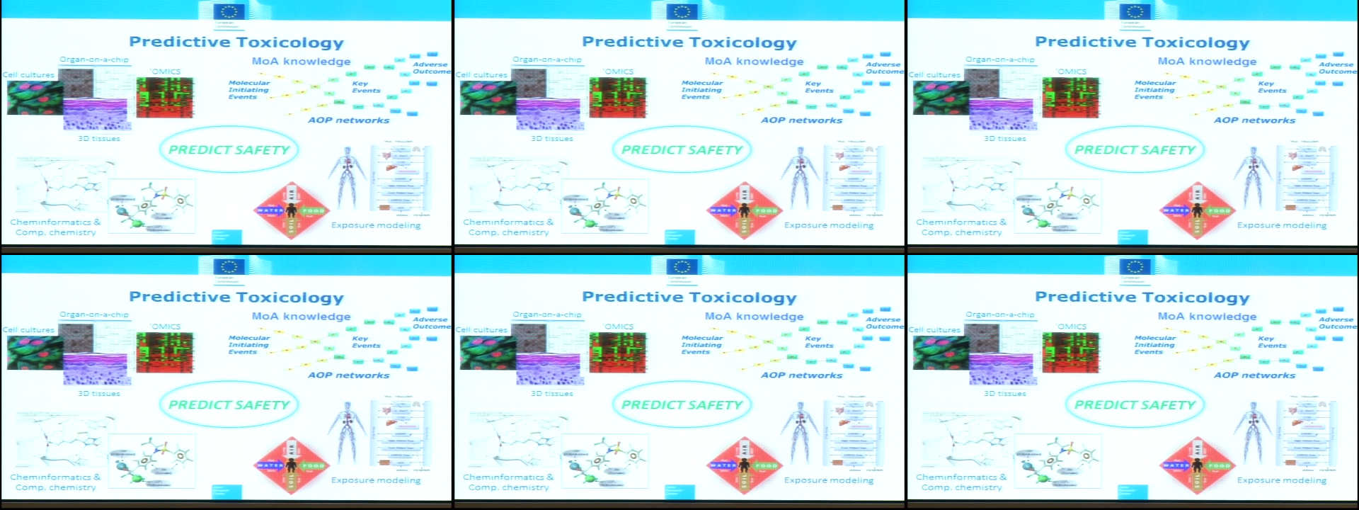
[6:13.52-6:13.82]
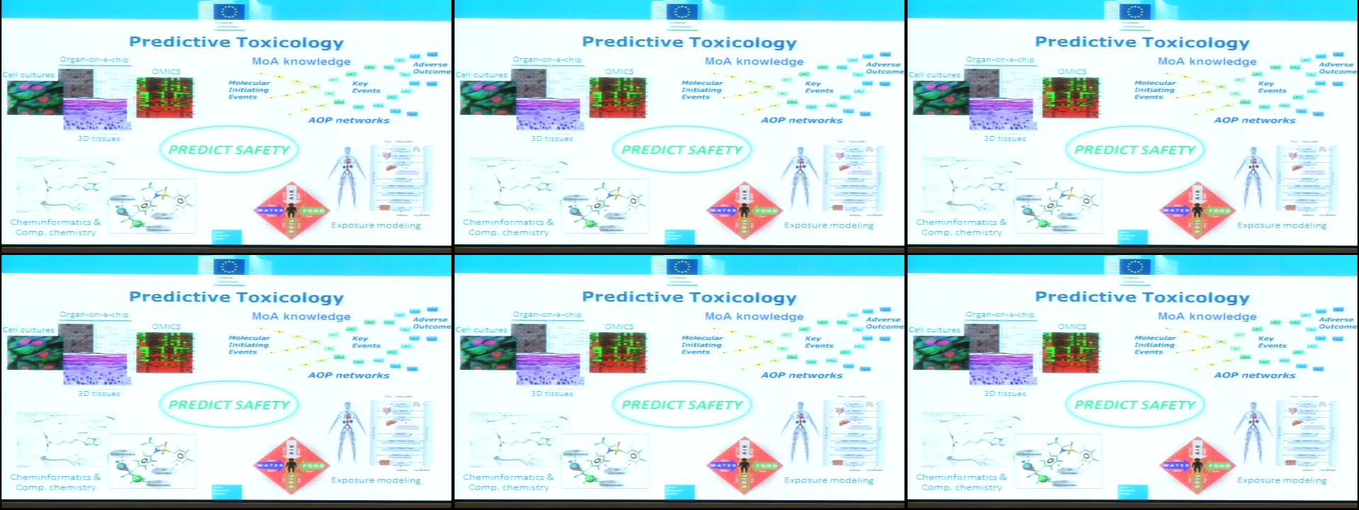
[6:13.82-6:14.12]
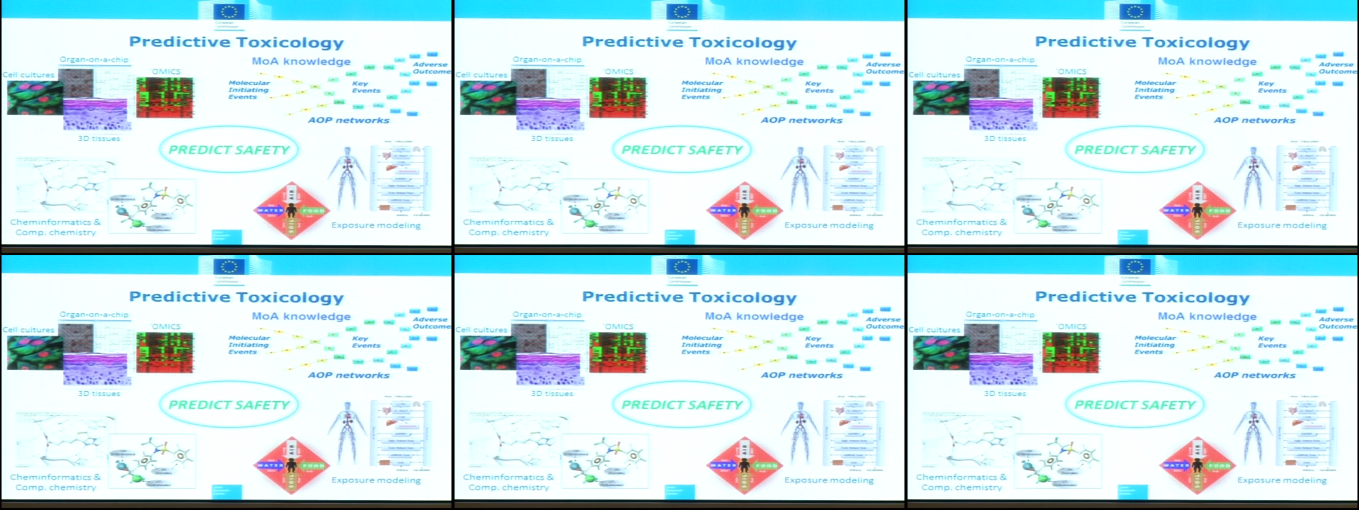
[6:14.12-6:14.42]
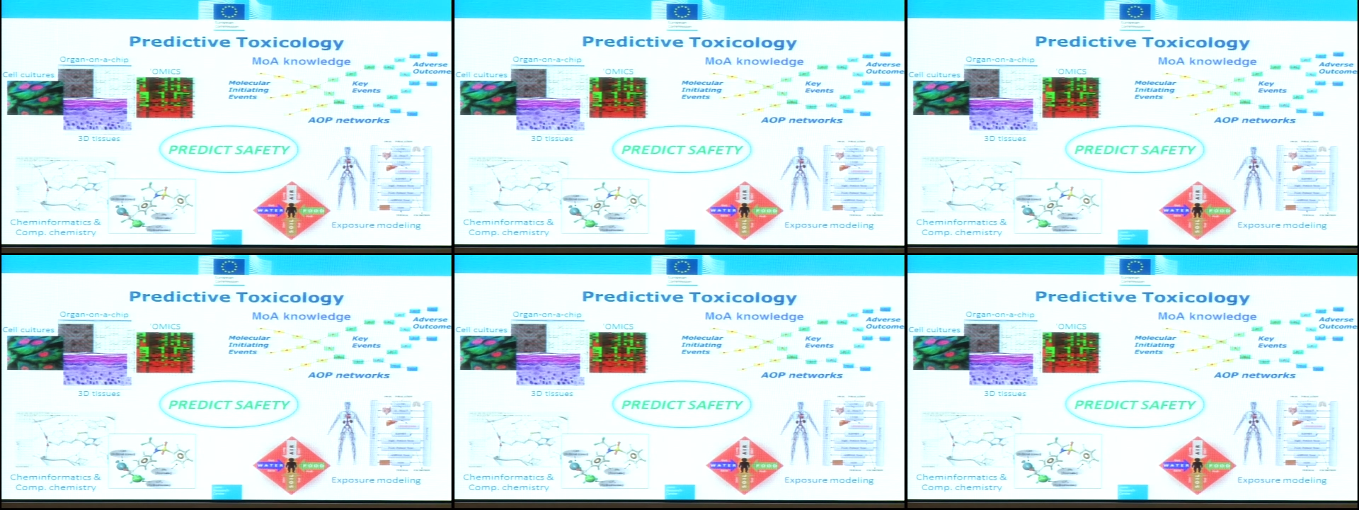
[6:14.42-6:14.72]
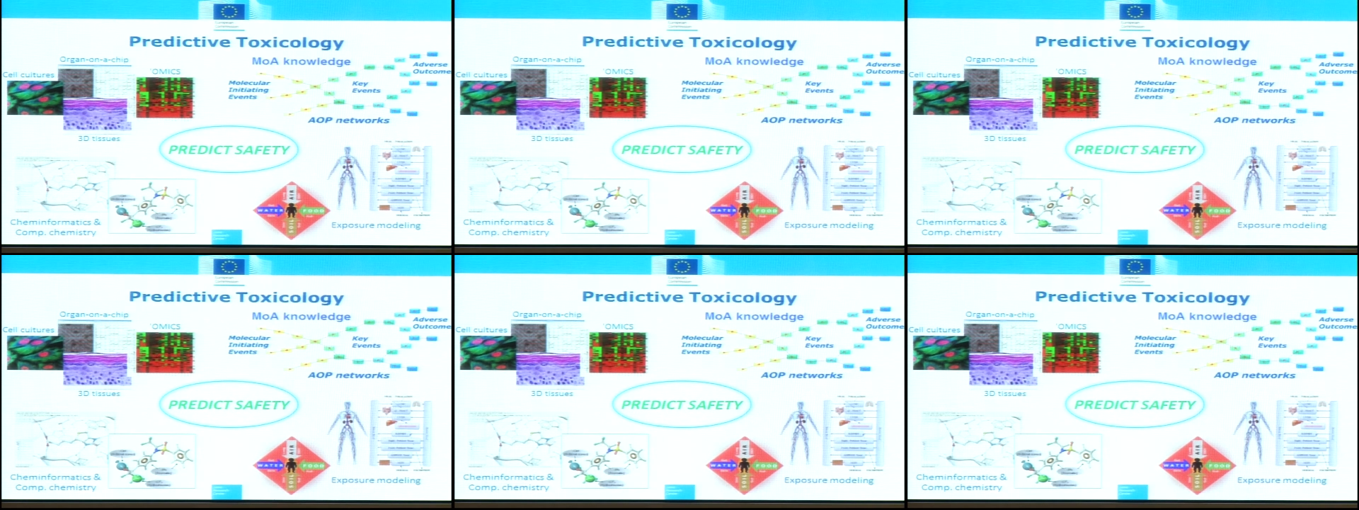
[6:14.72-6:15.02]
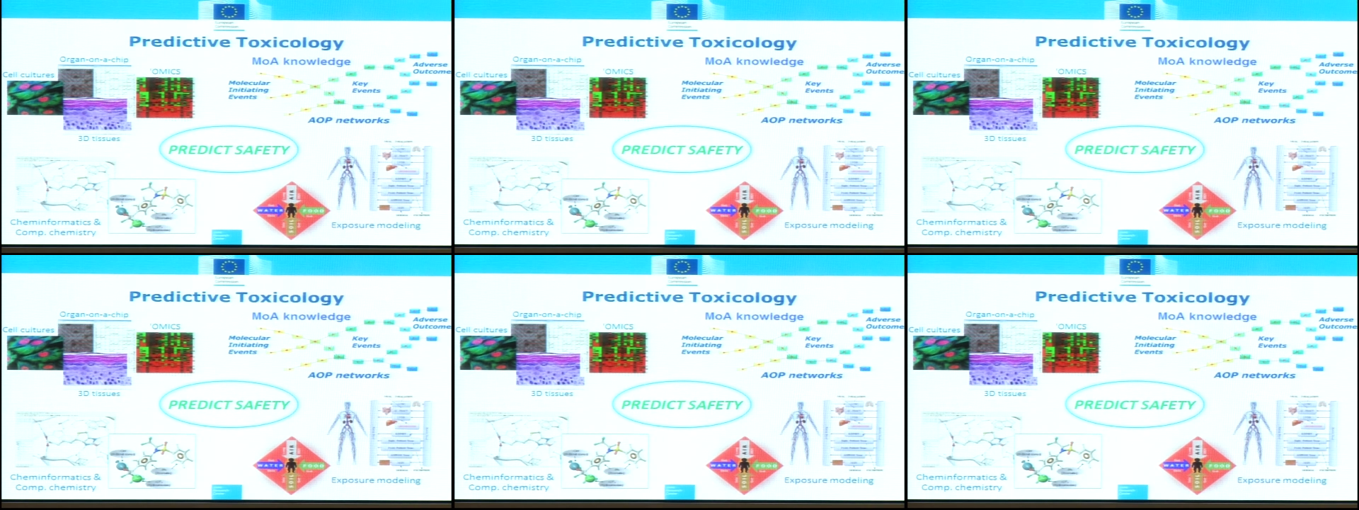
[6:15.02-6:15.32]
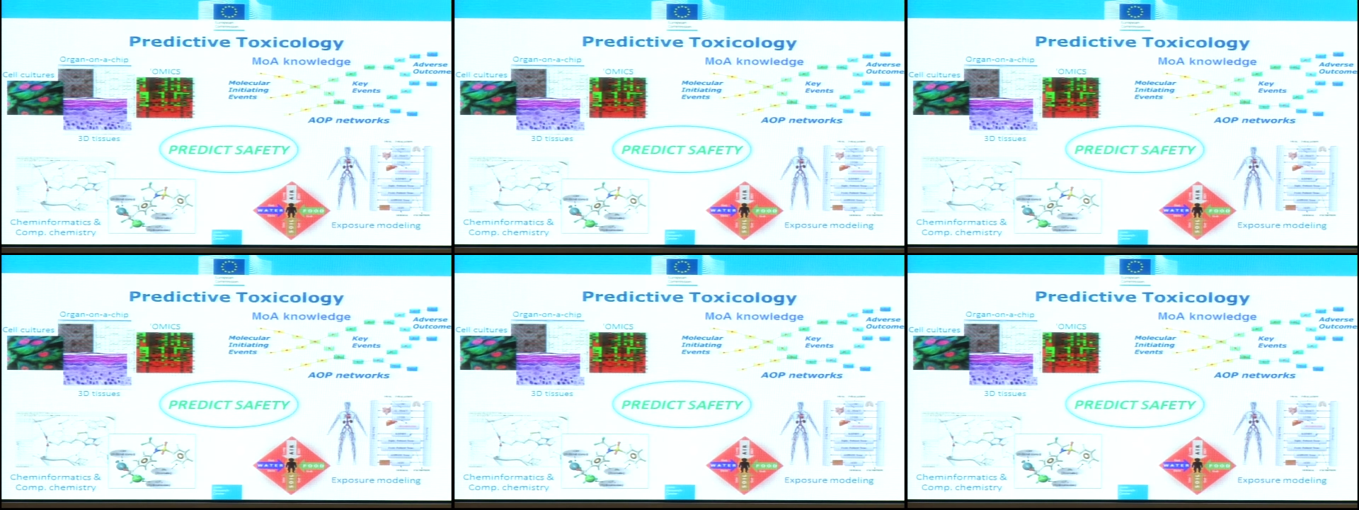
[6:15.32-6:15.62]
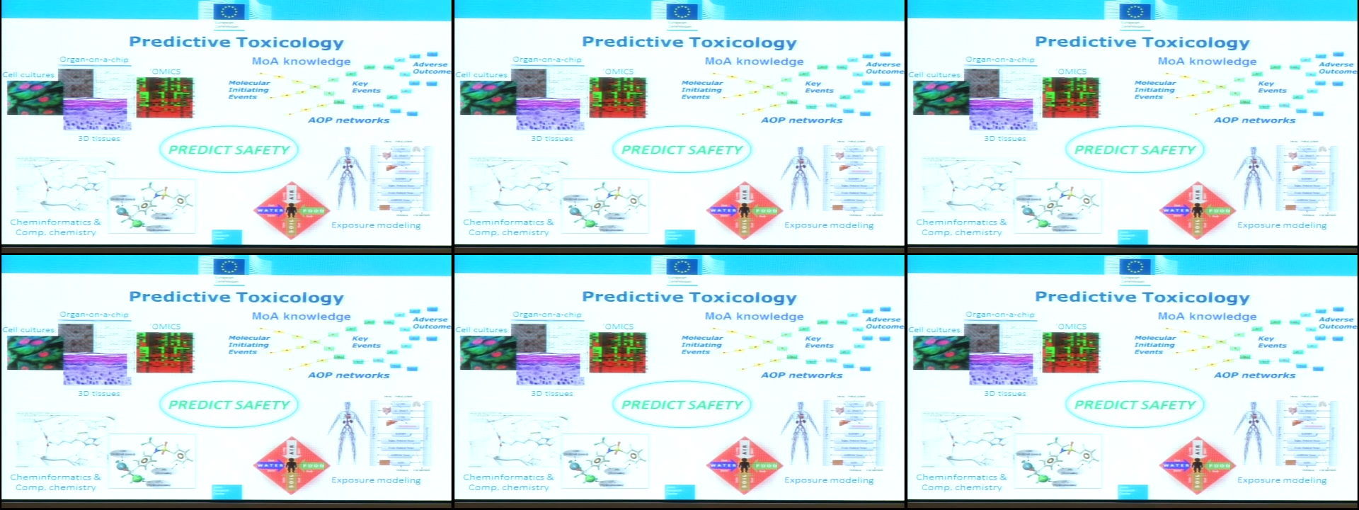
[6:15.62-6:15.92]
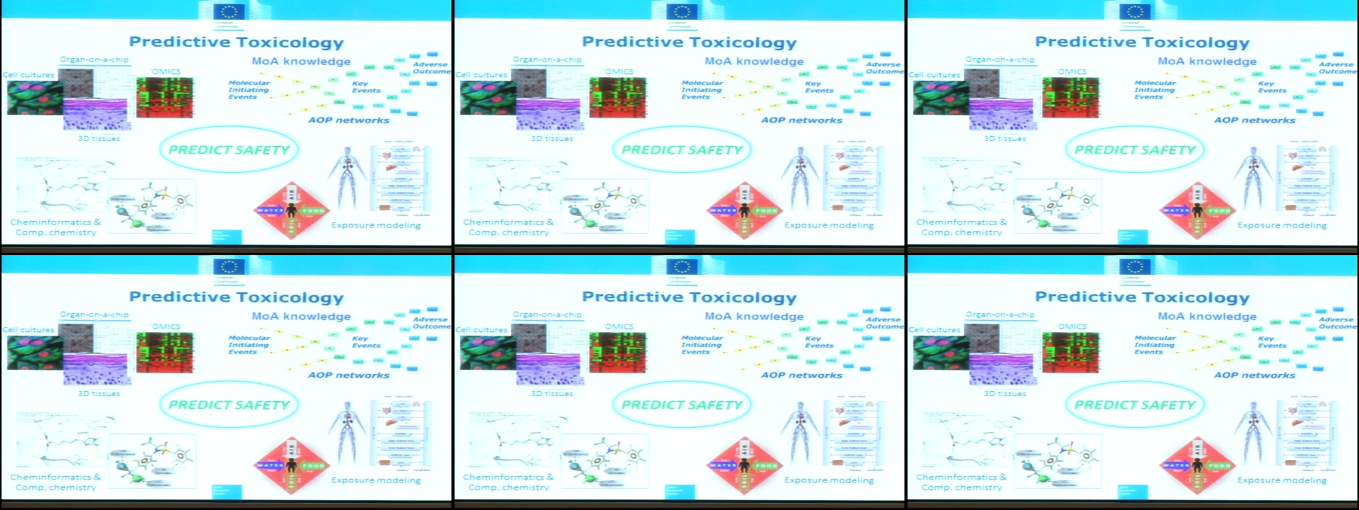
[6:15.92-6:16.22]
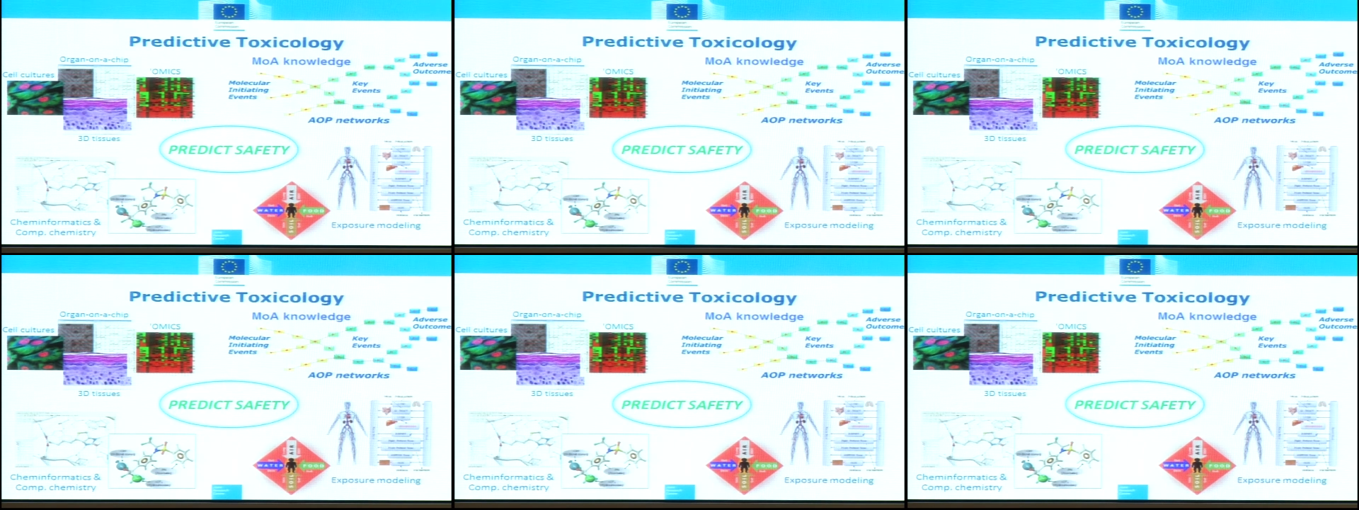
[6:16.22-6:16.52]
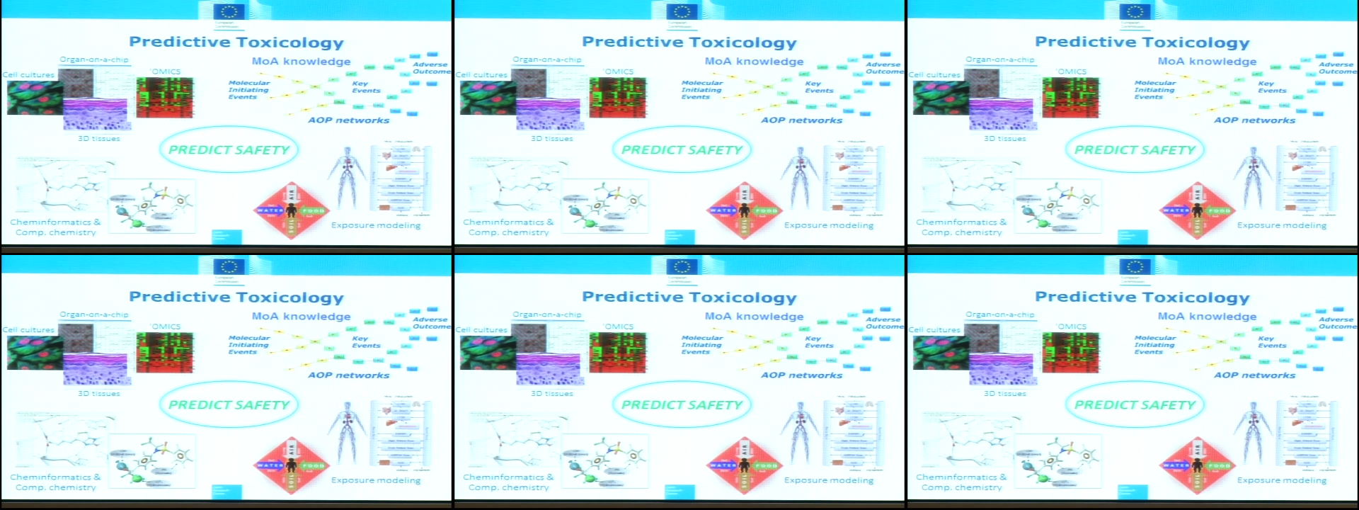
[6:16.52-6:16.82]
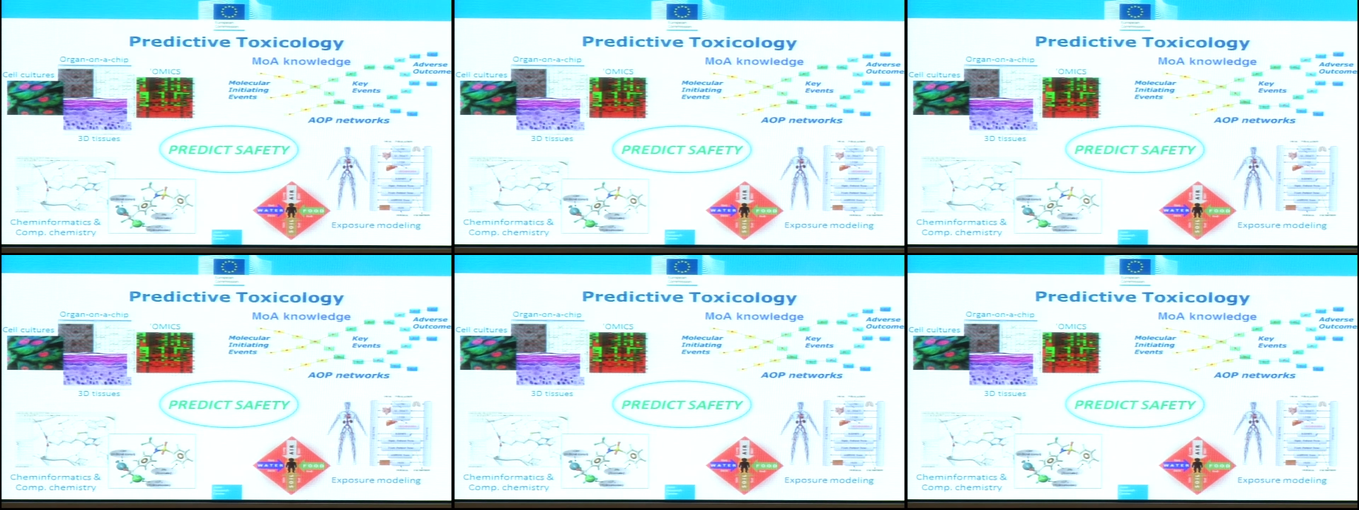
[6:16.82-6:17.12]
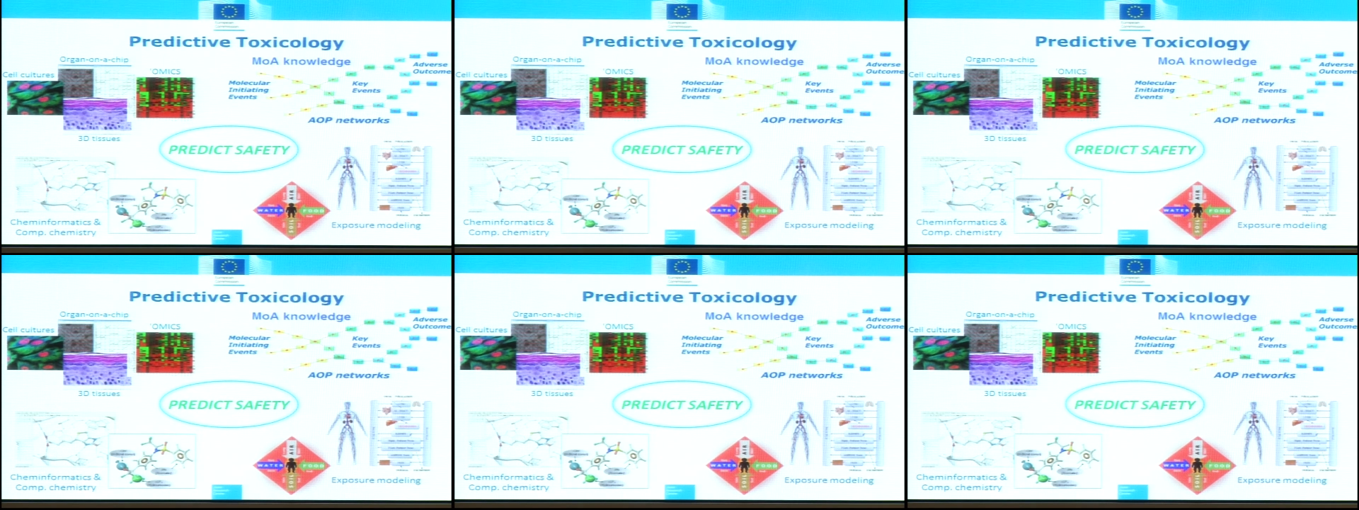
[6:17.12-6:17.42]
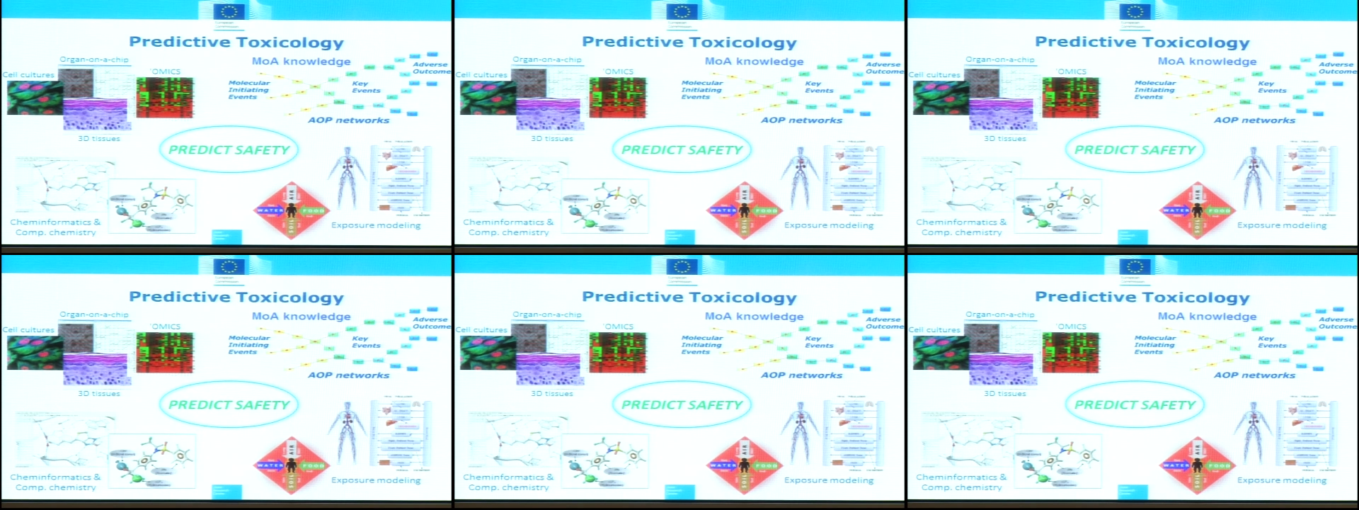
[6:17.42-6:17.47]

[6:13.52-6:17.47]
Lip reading: Nobody's mouth can be seen.